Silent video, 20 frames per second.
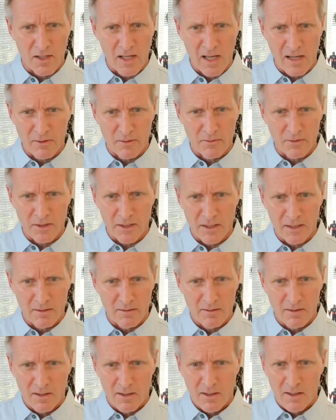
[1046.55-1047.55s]
Do they have a
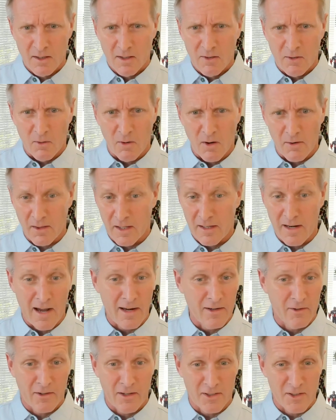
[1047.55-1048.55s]
fleet, or are they
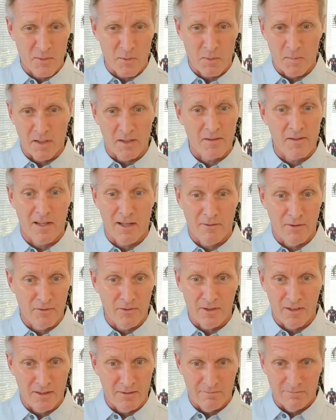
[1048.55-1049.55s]
not your customer because they have
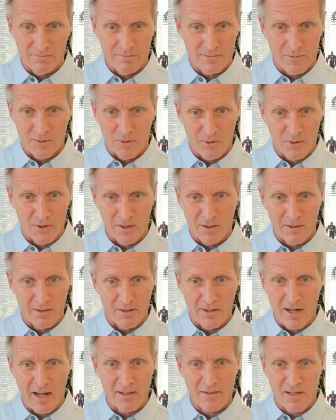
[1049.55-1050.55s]
a fleet?
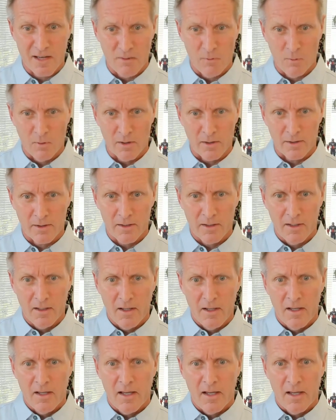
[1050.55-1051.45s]
Or you know, how does that work?